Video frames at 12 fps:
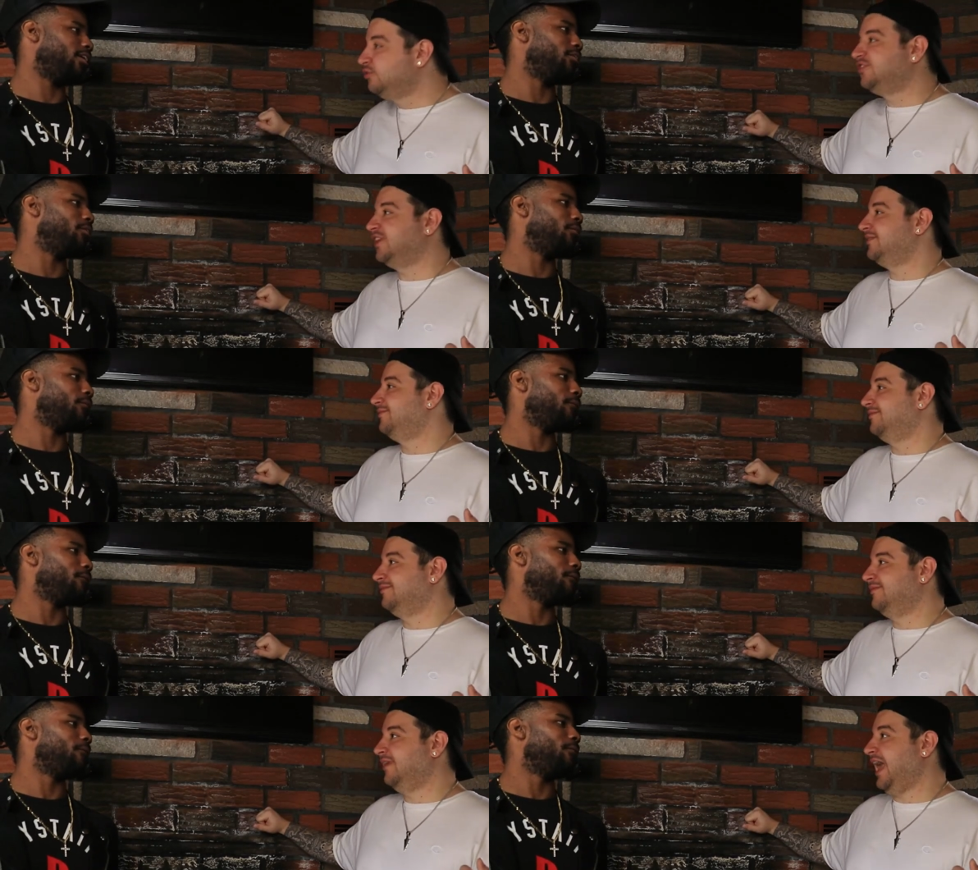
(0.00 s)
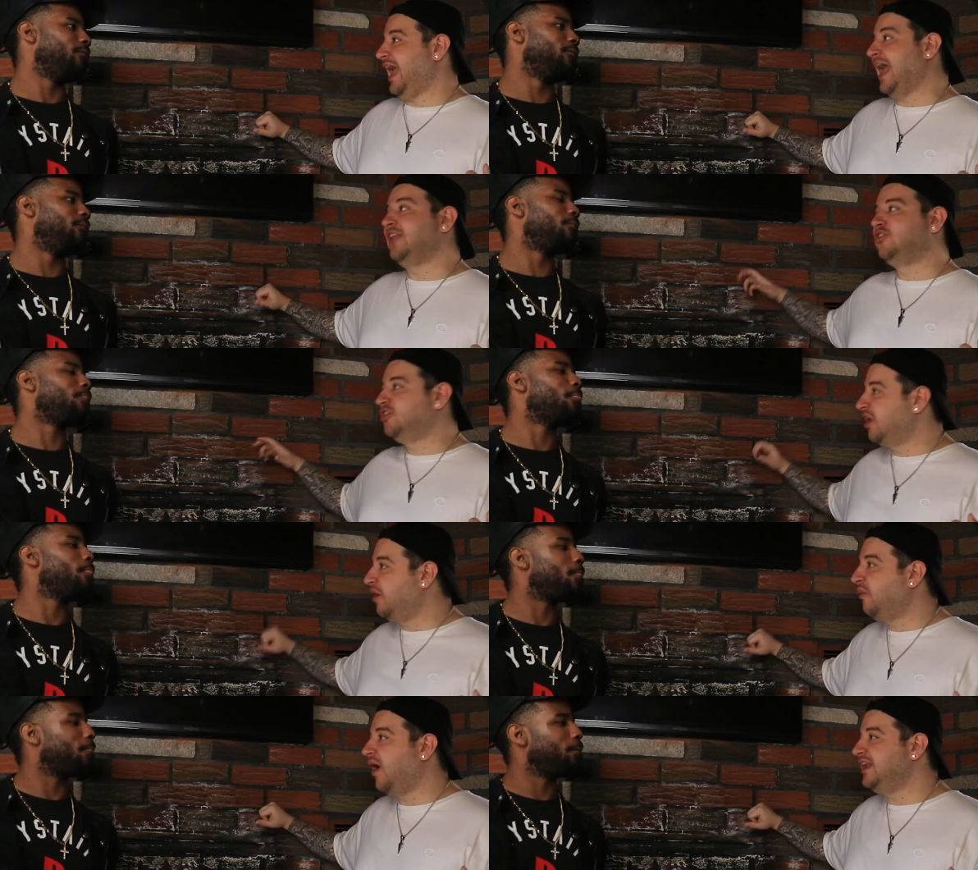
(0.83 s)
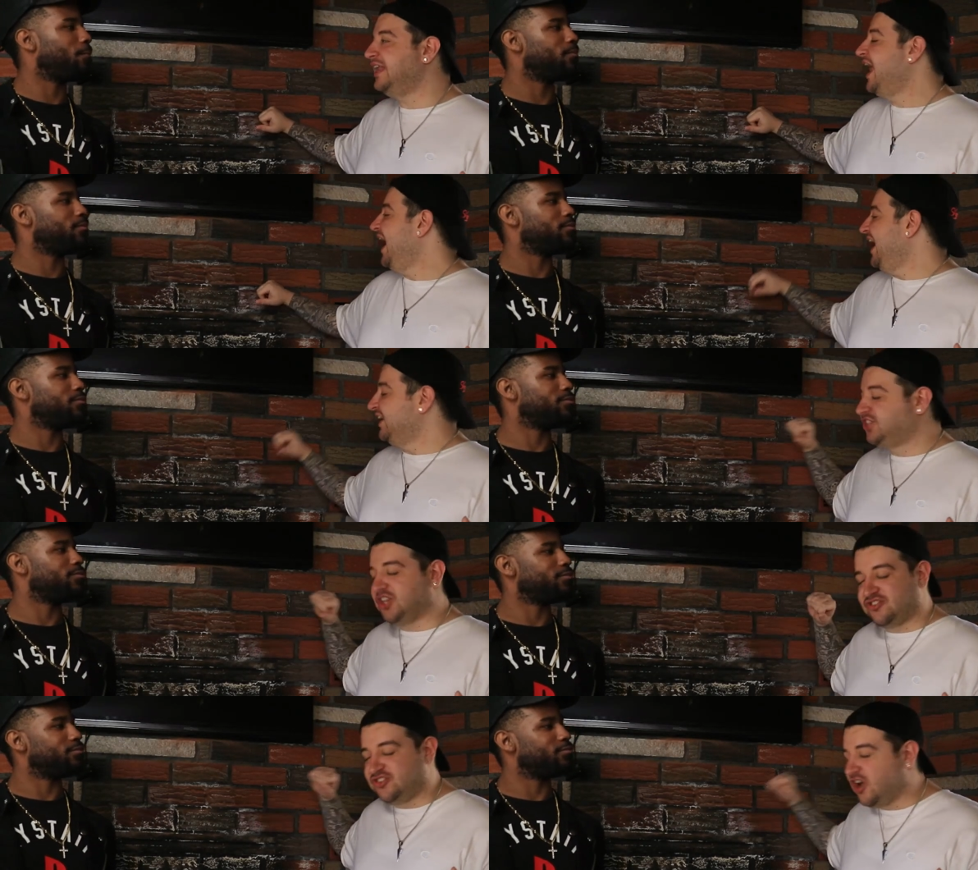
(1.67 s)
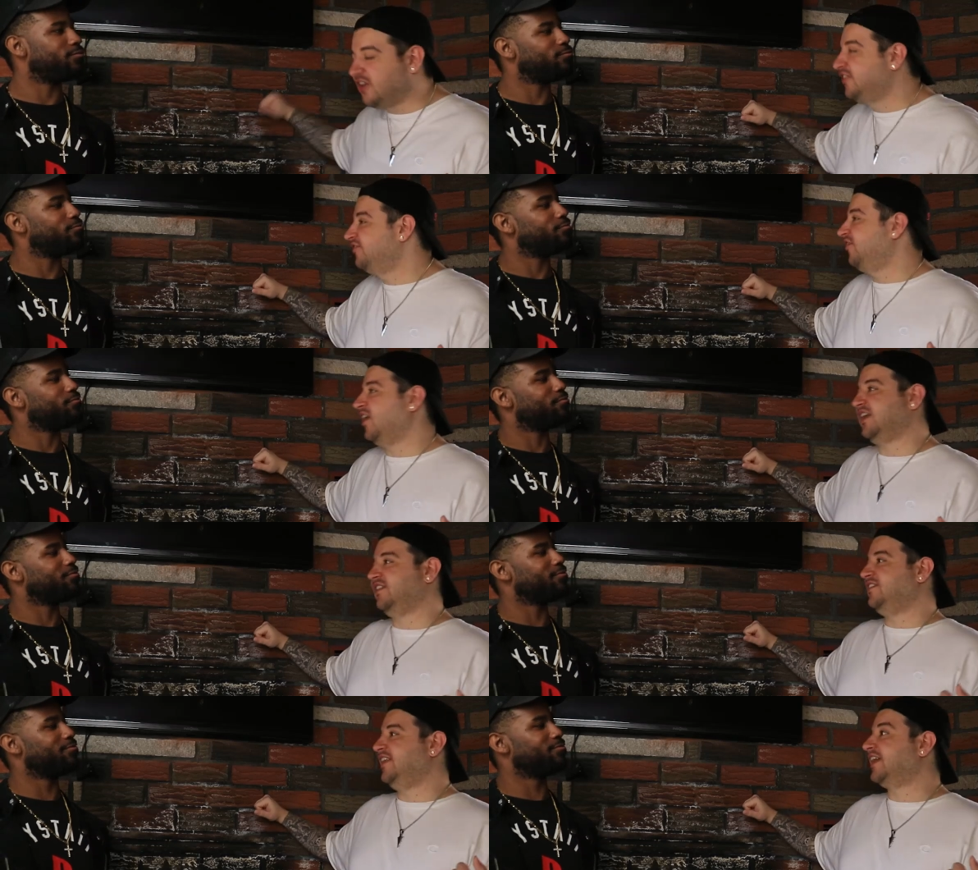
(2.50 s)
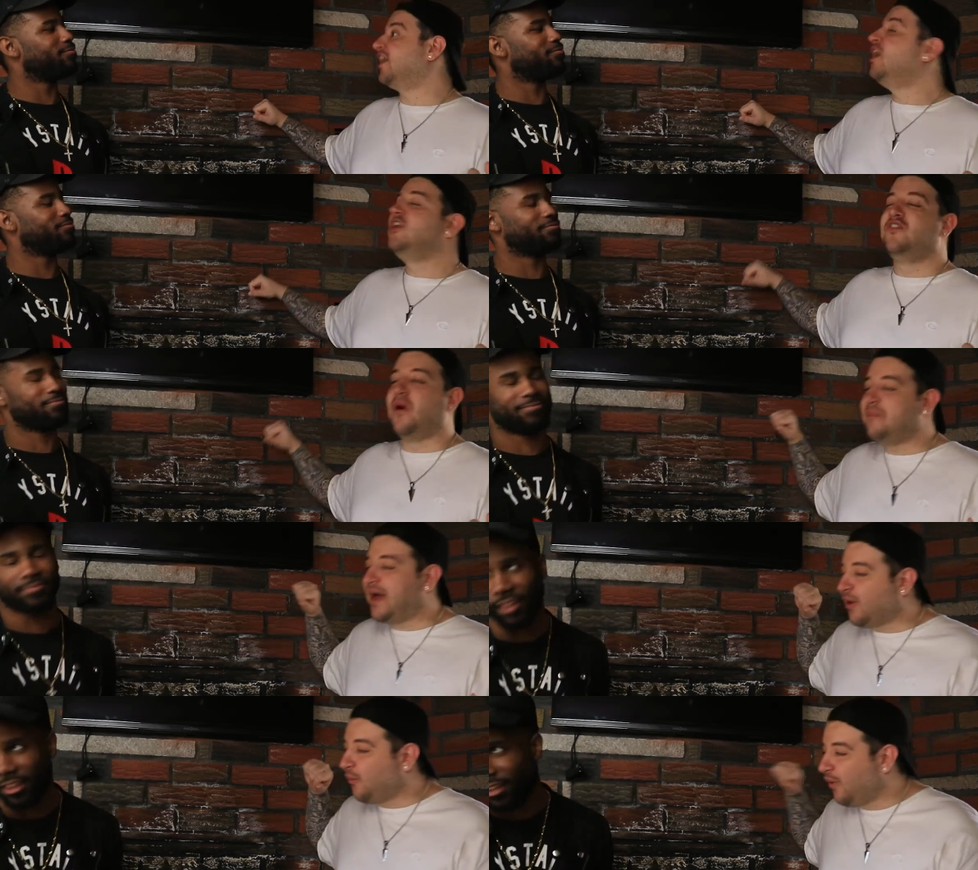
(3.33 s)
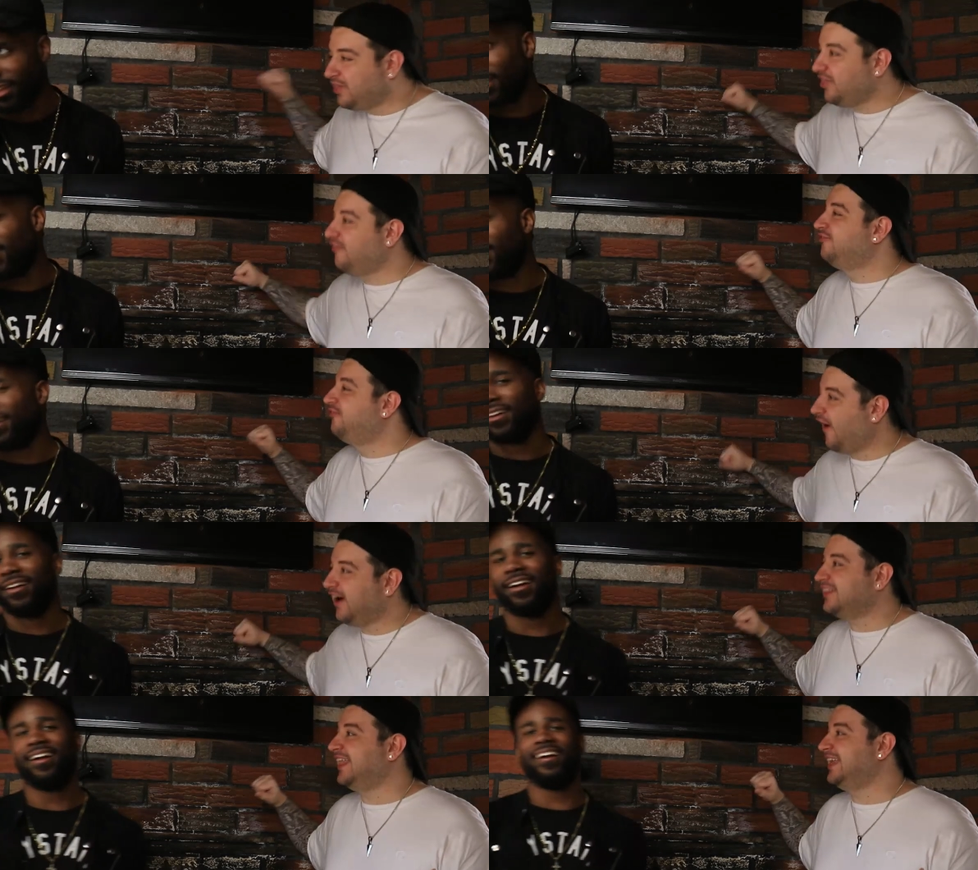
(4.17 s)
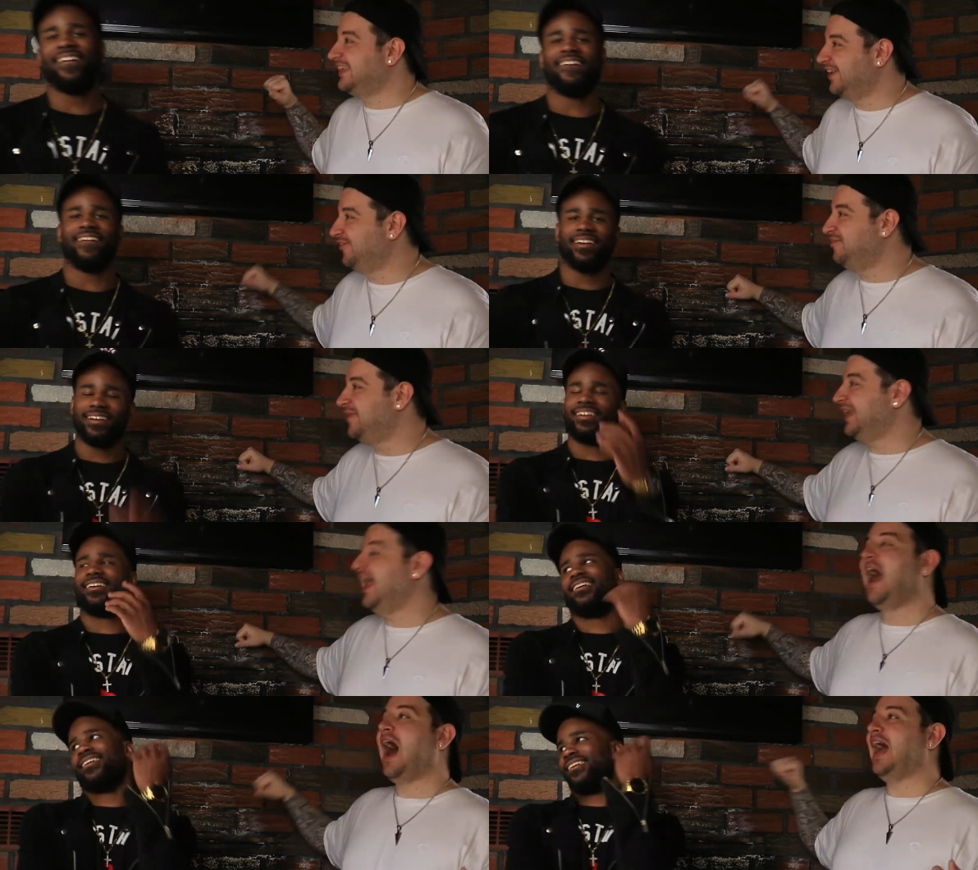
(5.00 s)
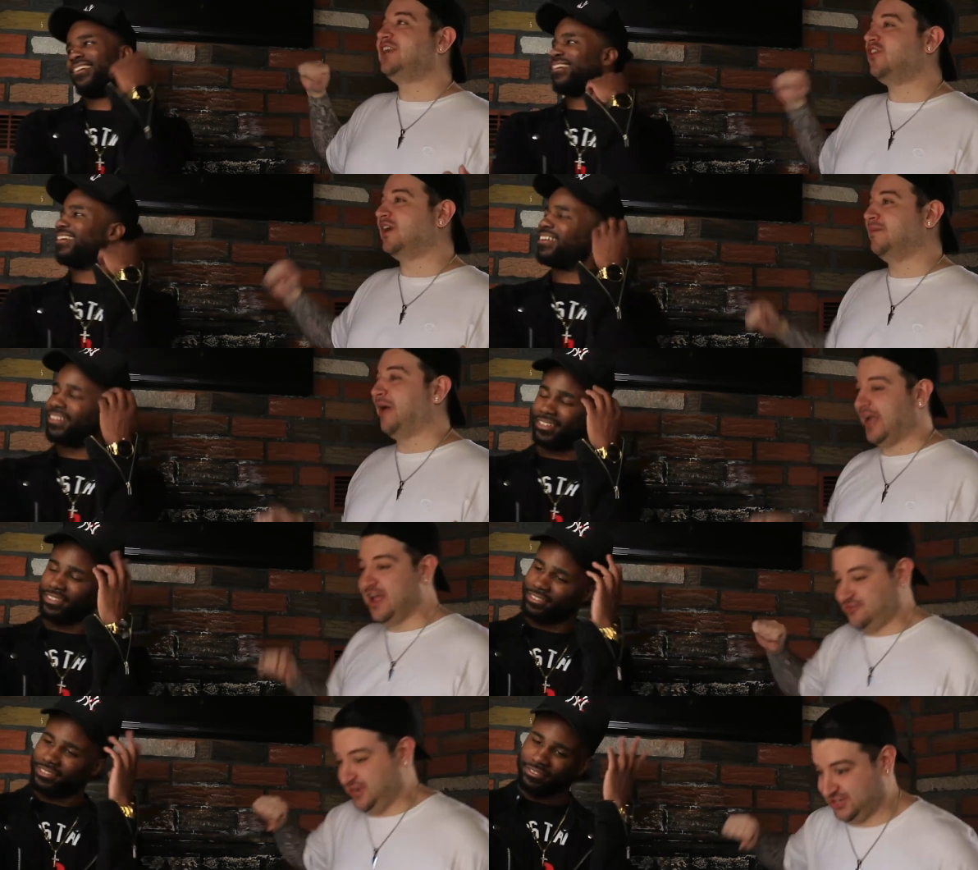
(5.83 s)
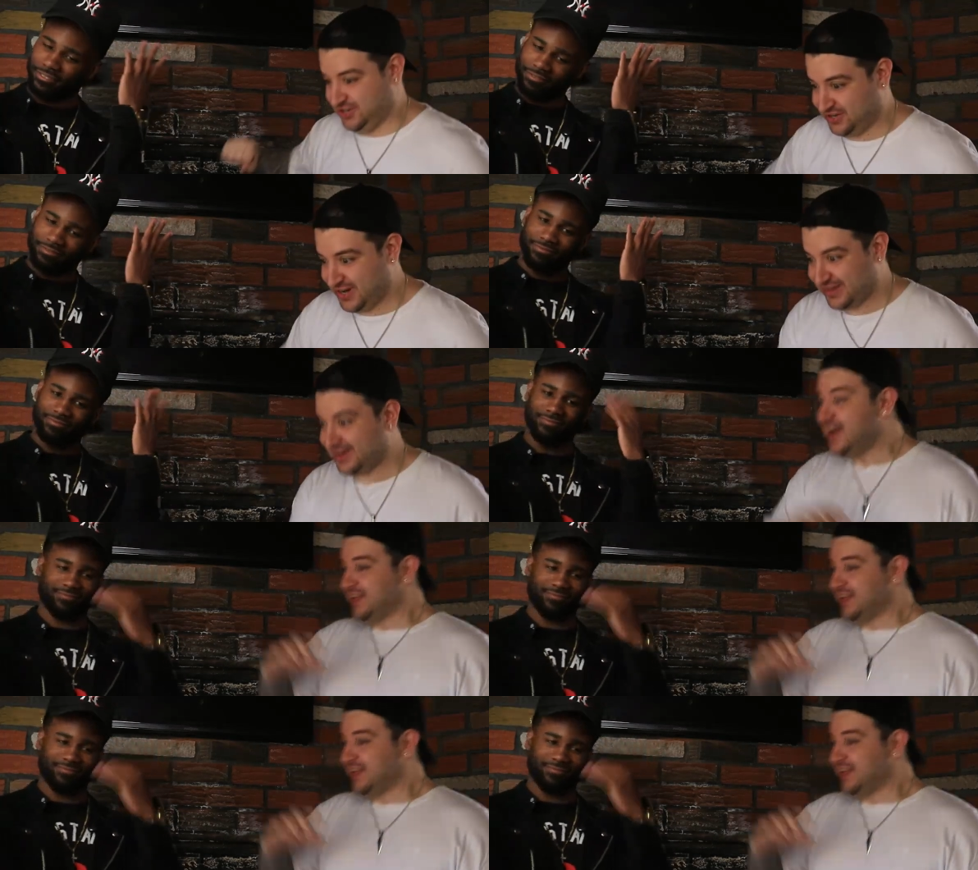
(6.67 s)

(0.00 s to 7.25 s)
Speaker 1: use it. And you know what? It just doesn't fucking stick. No matter what the fuck they give me, I try to like, this is it.